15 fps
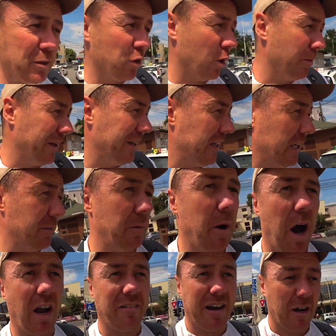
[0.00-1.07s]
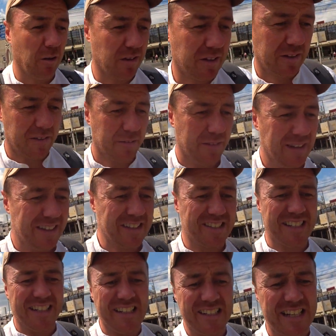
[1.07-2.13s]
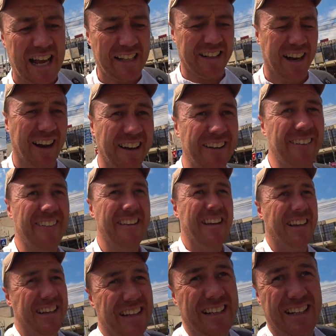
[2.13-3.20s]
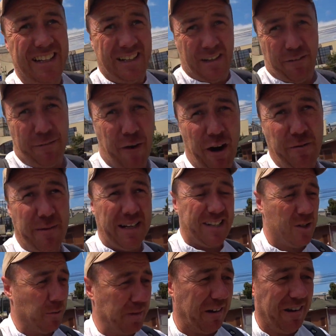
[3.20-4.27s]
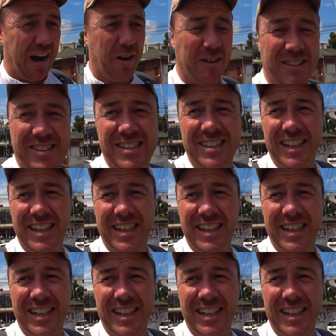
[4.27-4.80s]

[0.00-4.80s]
Dublin. You can be walking around the city centre, 5 minutes up the road,